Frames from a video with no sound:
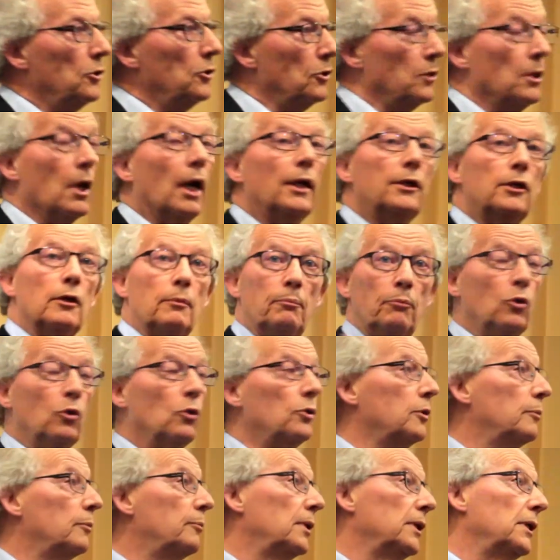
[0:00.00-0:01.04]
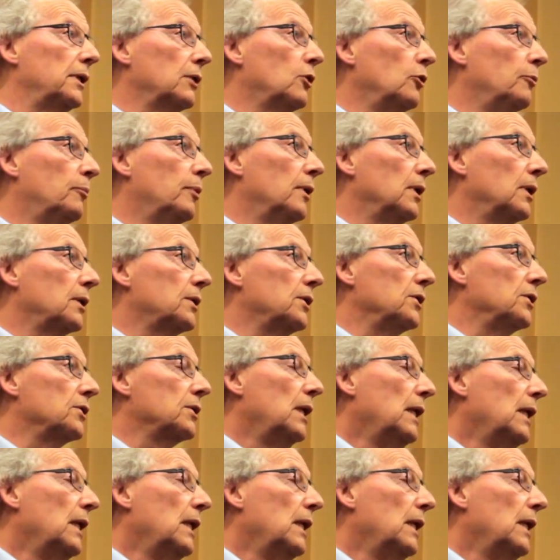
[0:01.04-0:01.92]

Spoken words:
Union, under both political parties.